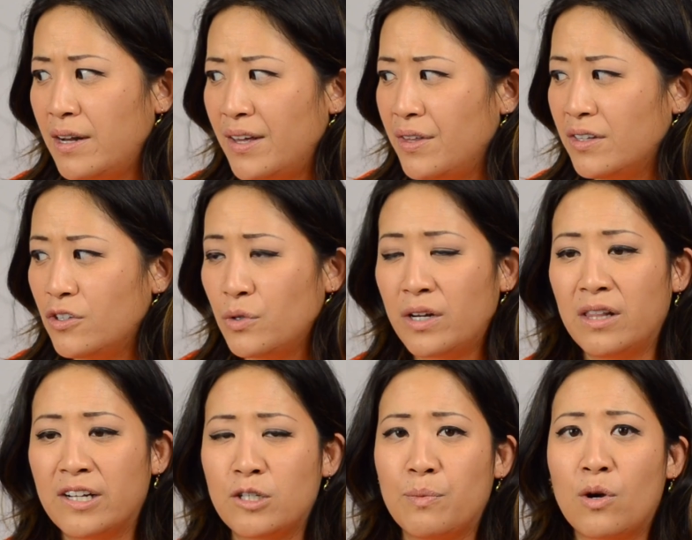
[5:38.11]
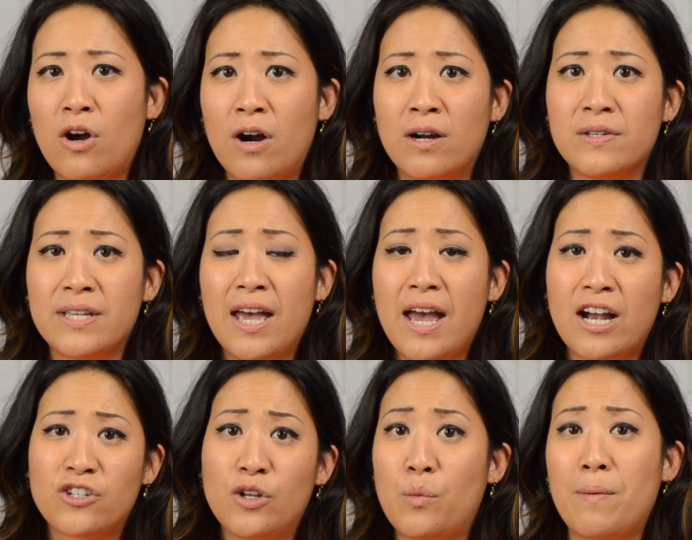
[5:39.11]
I think they do collectible cards,
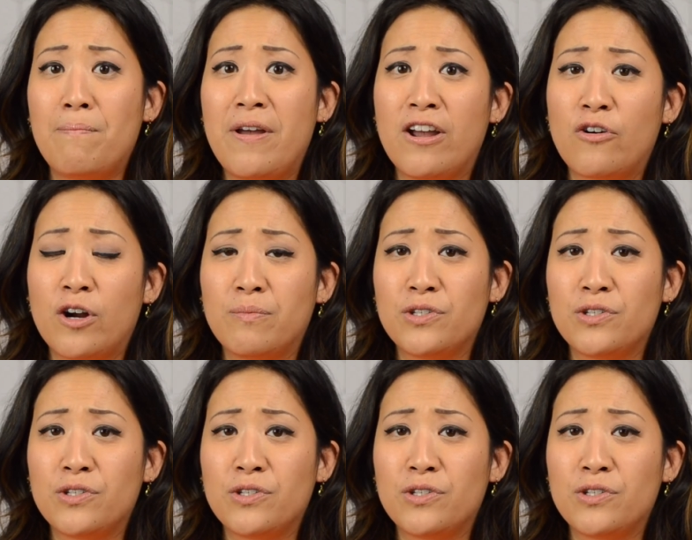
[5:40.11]
actually went bankrupt.